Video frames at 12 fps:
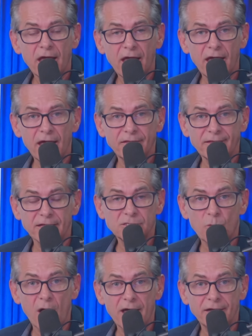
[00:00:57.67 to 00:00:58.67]
And that's
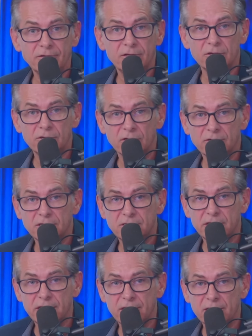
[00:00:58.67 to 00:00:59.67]
why
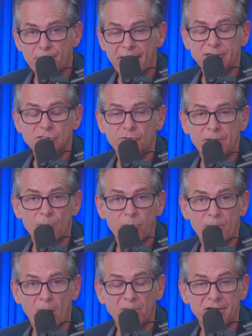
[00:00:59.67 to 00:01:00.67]
the mainstream
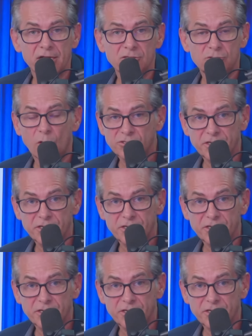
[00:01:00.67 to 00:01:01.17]
Republicans don't